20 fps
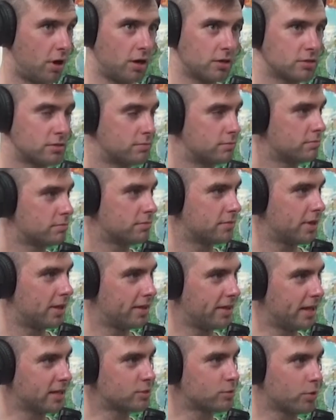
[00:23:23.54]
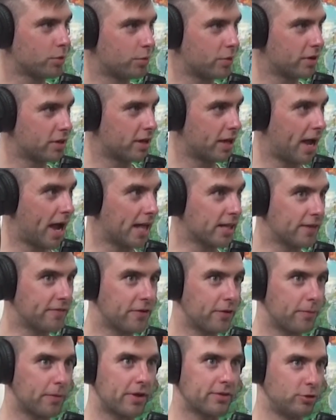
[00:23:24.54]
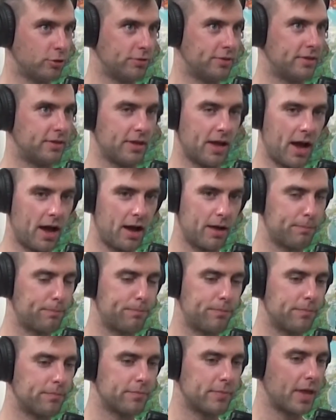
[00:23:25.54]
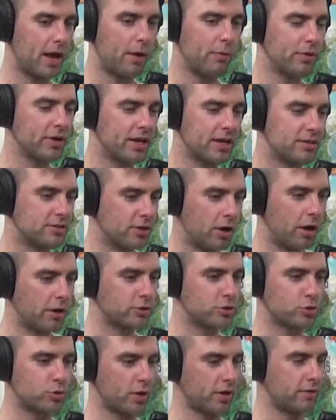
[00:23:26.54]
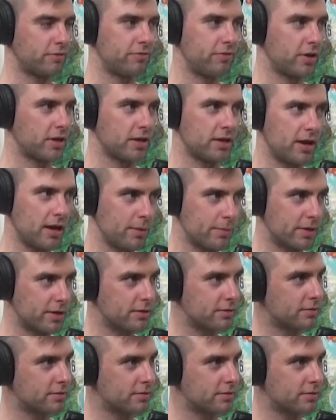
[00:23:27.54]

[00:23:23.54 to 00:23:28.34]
awesome. That's like I love how, dude. I want to get a dog just so I can fucking name it.